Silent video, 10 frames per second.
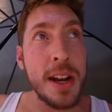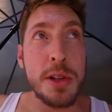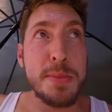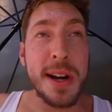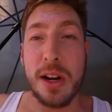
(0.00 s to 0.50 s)
I know
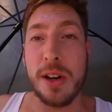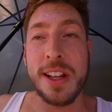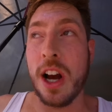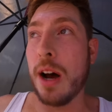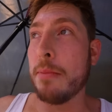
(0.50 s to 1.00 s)
it's pretty
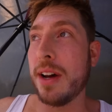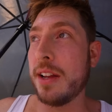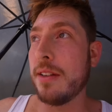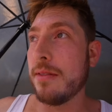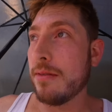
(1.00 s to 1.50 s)
early on,
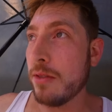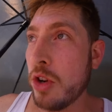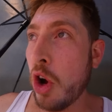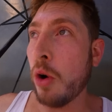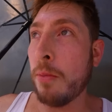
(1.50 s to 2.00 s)
but
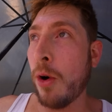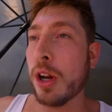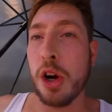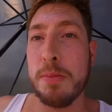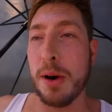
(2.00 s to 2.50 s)
no more
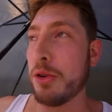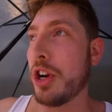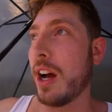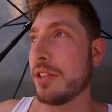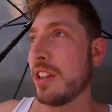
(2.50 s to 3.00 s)
GoPro
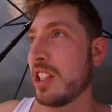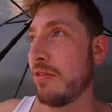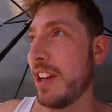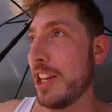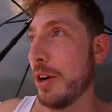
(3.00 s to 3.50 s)
shots in this
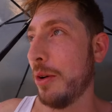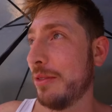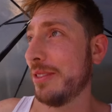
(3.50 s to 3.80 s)
video.